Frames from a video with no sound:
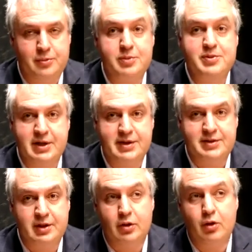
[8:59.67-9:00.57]
chipsets
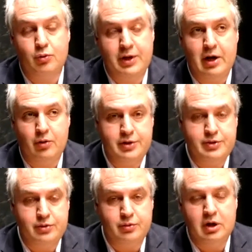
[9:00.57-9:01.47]
that go now
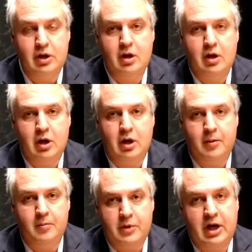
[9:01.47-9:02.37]
into
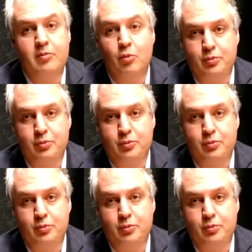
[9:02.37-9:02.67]
um, kind of more